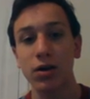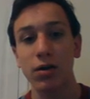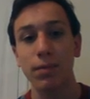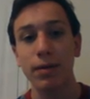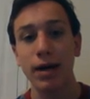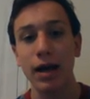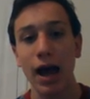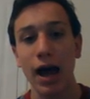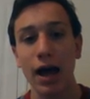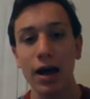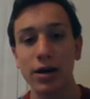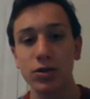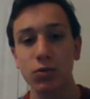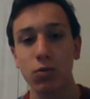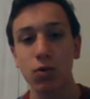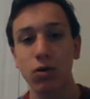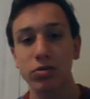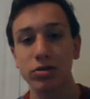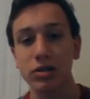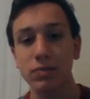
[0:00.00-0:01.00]
It's going to be at
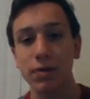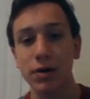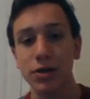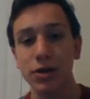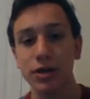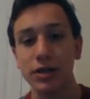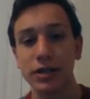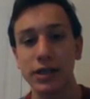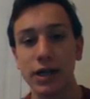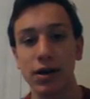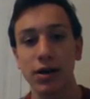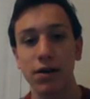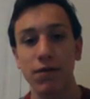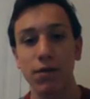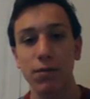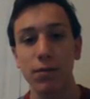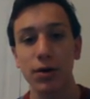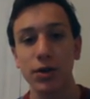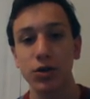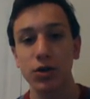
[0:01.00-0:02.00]
its worst, especially
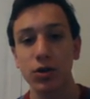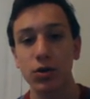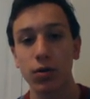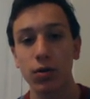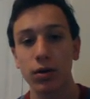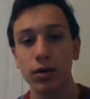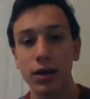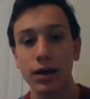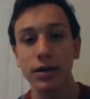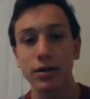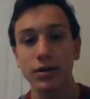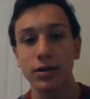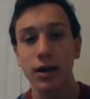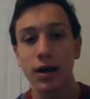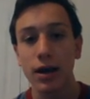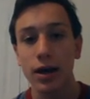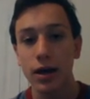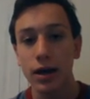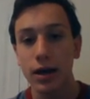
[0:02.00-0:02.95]
Saturday for much of the northeast.